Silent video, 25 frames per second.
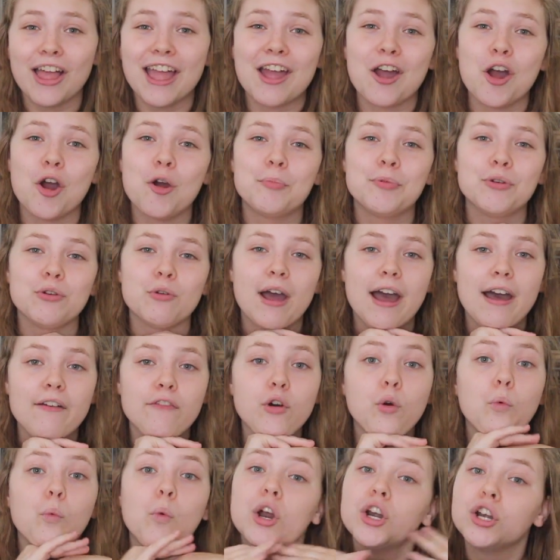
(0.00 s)
I hope you
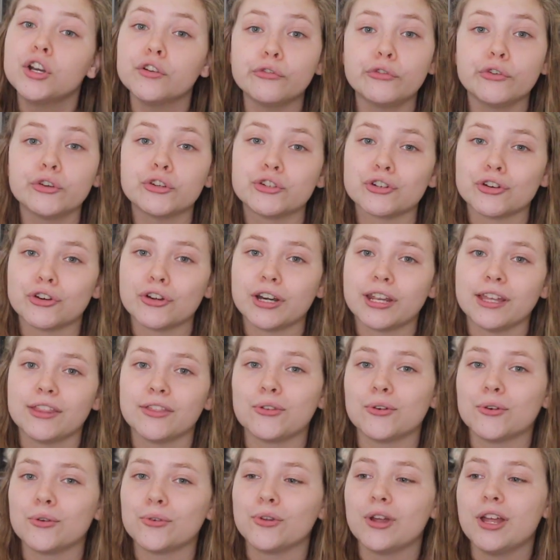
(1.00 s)
have a wonderful journey
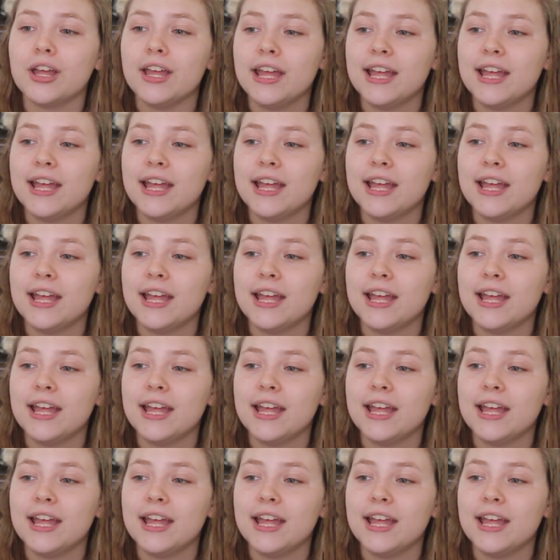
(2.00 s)
through